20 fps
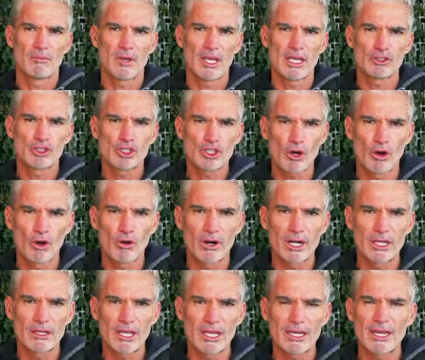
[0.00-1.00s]

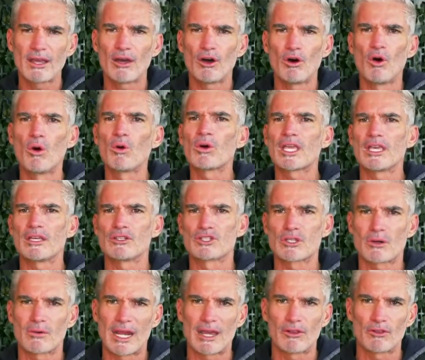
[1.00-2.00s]
ensuring that all kids
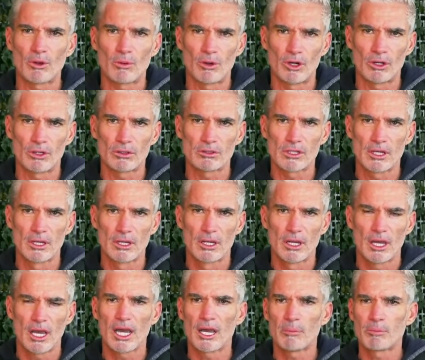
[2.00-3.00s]
around the world
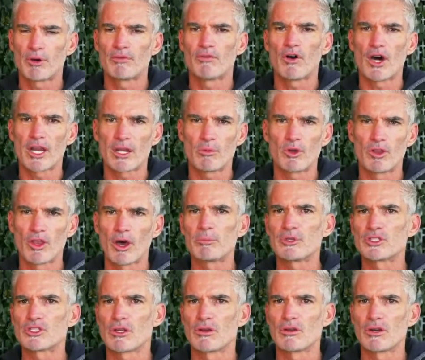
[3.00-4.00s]
are provided with
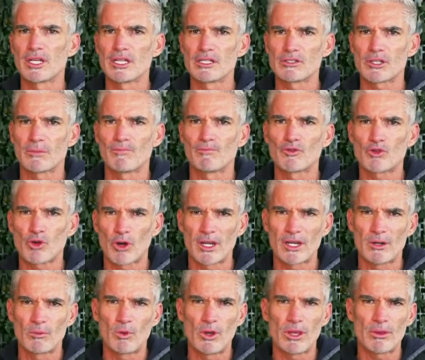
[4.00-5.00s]
opportunities and
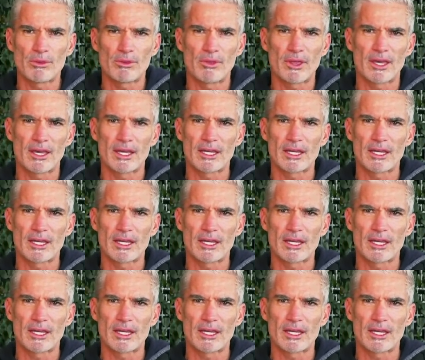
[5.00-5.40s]
treated with